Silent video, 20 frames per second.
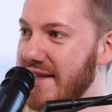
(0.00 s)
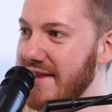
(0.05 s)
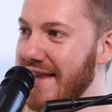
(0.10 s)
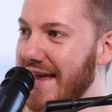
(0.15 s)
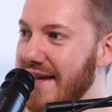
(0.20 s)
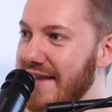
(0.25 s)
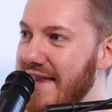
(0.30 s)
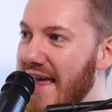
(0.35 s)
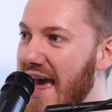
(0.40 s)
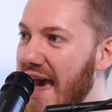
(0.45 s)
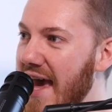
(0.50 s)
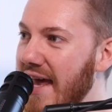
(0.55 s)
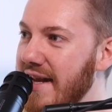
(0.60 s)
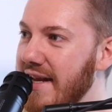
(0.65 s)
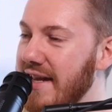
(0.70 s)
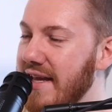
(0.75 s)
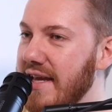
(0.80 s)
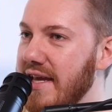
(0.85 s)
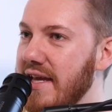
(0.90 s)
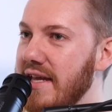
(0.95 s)
and like the
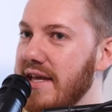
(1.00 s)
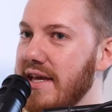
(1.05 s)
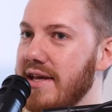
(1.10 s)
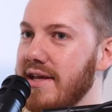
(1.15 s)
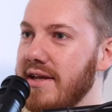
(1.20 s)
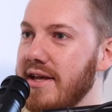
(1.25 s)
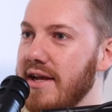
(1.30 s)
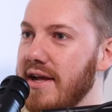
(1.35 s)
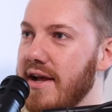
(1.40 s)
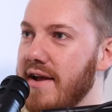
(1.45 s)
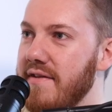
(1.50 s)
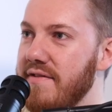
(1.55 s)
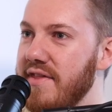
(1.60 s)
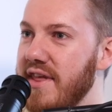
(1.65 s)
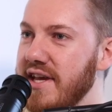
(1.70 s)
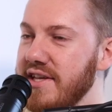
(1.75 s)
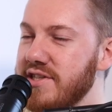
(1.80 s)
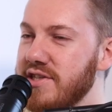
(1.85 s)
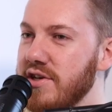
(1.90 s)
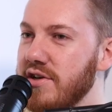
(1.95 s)
editing in it,
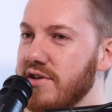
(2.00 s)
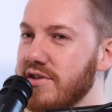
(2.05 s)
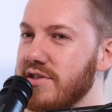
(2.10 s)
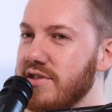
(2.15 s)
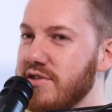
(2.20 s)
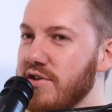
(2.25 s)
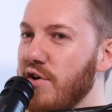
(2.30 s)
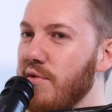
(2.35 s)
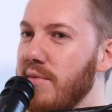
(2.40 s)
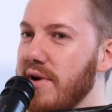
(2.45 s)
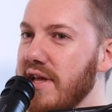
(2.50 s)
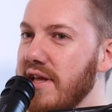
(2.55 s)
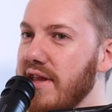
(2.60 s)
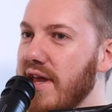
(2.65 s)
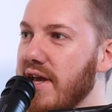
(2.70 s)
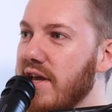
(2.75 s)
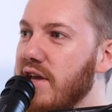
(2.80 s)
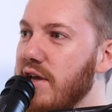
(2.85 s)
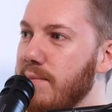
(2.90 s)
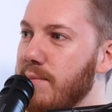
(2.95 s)
they took so many
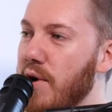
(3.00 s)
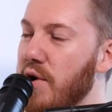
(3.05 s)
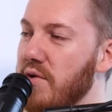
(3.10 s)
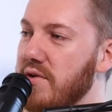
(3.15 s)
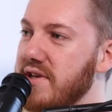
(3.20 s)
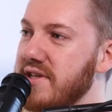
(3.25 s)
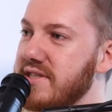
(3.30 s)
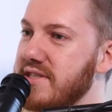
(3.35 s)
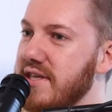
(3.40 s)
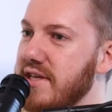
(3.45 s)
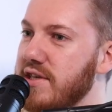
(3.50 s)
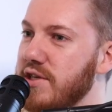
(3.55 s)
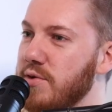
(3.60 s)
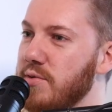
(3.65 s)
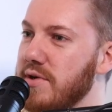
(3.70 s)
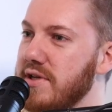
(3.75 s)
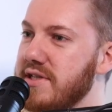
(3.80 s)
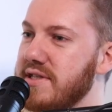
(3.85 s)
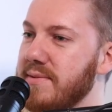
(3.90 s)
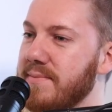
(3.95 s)
like components that you
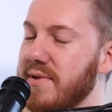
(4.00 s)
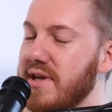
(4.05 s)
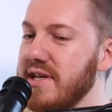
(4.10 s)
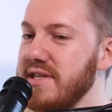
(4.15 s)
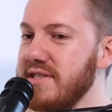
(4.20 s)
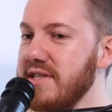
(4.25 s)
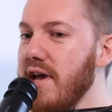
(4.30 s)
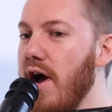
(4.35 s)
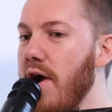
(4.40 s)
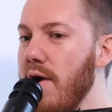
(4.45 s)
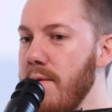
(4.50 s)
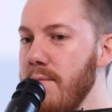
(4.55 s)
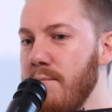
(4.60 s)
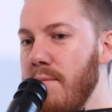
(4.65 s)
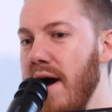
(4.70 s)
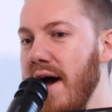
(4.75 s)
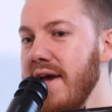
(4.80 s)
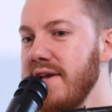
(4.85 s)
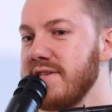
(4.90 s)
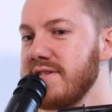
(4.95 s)
would, because our
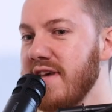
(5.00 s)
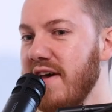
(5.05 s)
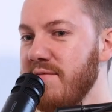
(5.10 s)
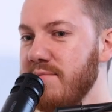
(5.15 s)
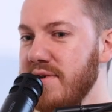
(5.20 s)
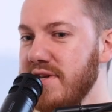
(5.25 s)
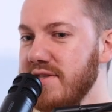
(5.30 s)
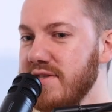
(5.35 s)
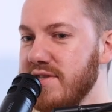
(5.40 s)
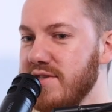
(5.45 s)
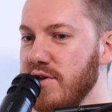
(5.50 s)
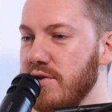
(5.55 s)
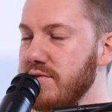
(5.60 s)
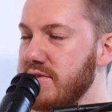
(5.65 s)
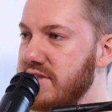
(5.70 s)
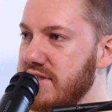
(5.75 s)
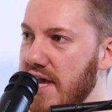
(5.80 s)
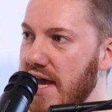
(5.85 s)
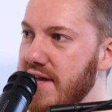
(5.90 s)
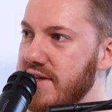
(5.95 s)
minds have been so
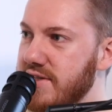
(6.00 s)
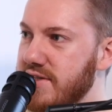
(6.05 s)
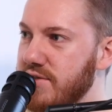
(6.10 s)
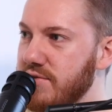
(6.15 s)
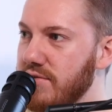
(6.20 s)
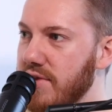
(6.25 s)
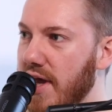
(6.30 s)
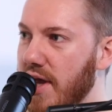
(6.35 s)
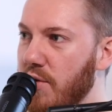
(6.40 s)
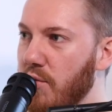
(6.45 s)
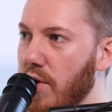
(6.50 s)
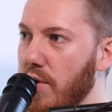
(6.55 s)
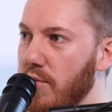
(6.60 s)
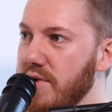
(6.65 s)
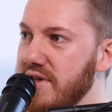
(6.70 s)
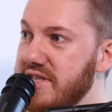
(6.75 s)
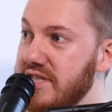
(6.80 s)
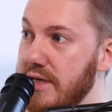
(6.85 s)
set to like what we